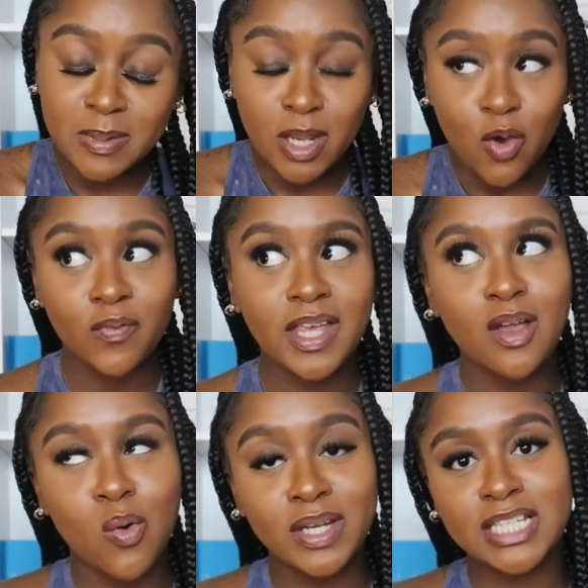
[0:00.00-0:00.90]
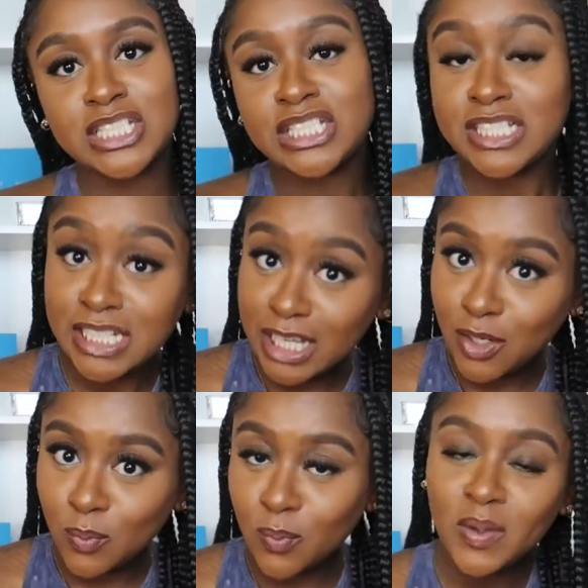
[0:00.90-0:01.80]
spending over here on this
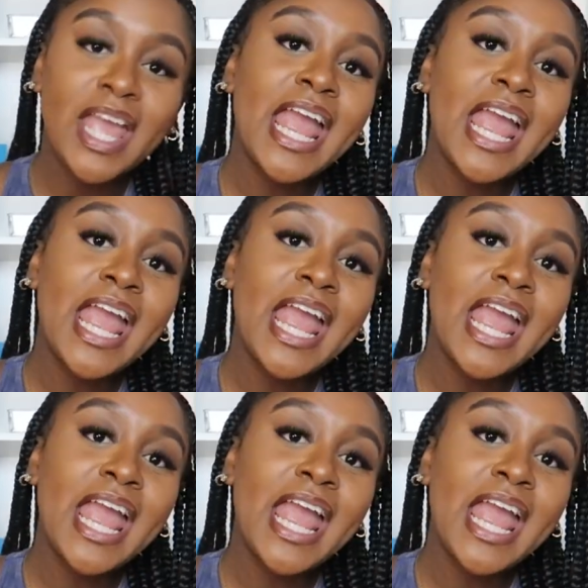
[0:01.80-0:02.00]
channel